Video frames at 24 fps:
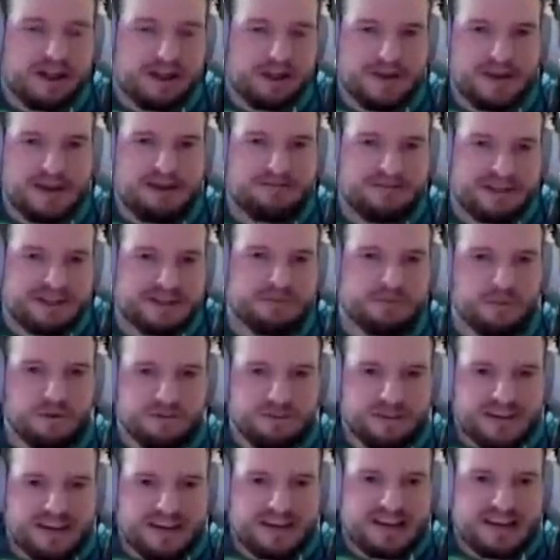The main reason we'll
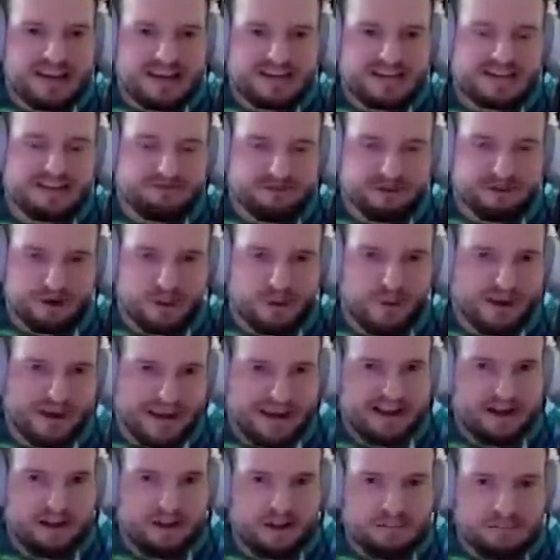need it is that for a quick
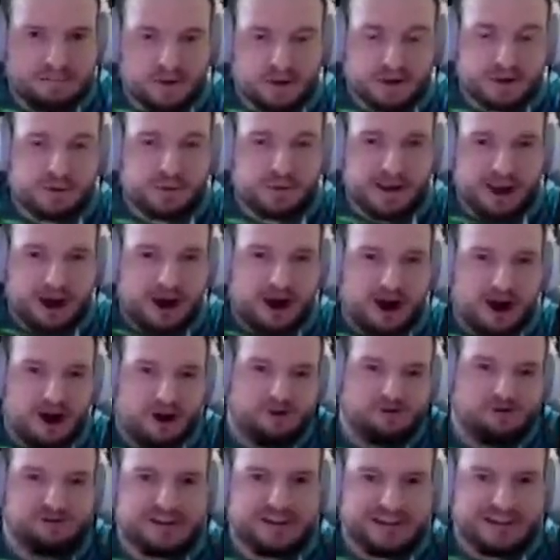kill on the boss, we are
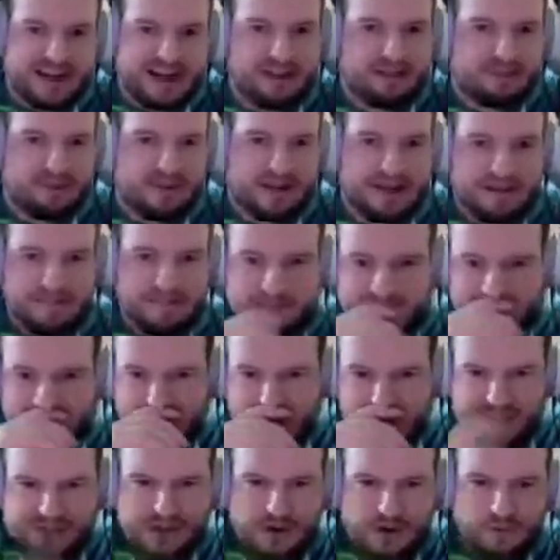over a death pit,
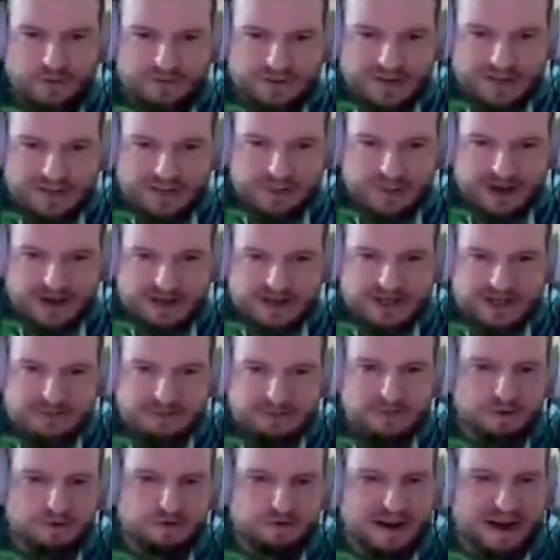so we'll need to actually
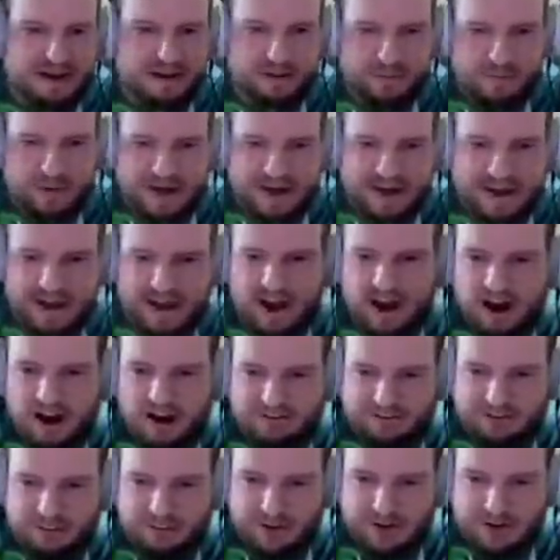move out of the way
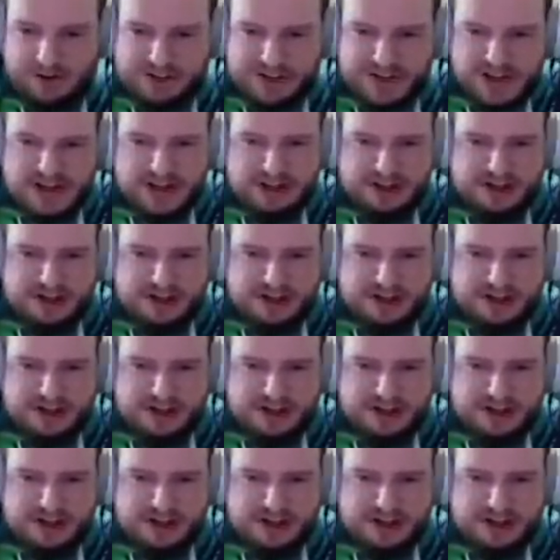afterwards.